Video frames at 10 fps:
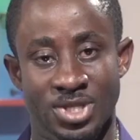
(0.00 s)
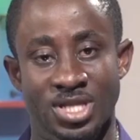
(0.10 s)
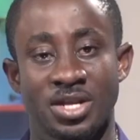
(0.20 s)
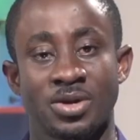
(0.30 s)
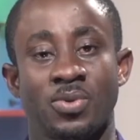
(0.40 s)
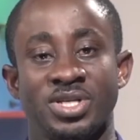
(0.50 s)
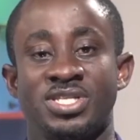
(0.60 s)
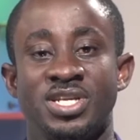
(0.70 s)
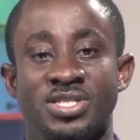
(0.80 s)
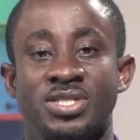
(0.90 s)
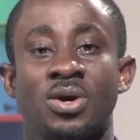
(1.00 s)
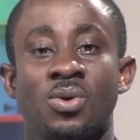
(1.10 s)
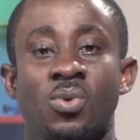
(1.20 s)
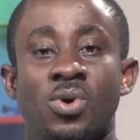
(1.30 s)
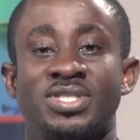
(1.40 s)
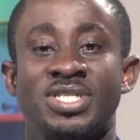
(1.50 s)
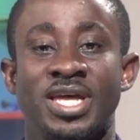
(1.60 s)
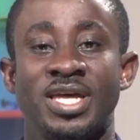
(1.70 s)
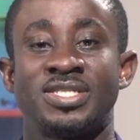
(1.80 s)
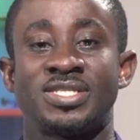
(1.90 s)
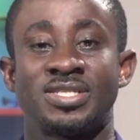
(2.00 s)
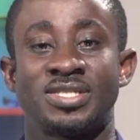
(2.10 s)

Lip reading: Now the question is, what is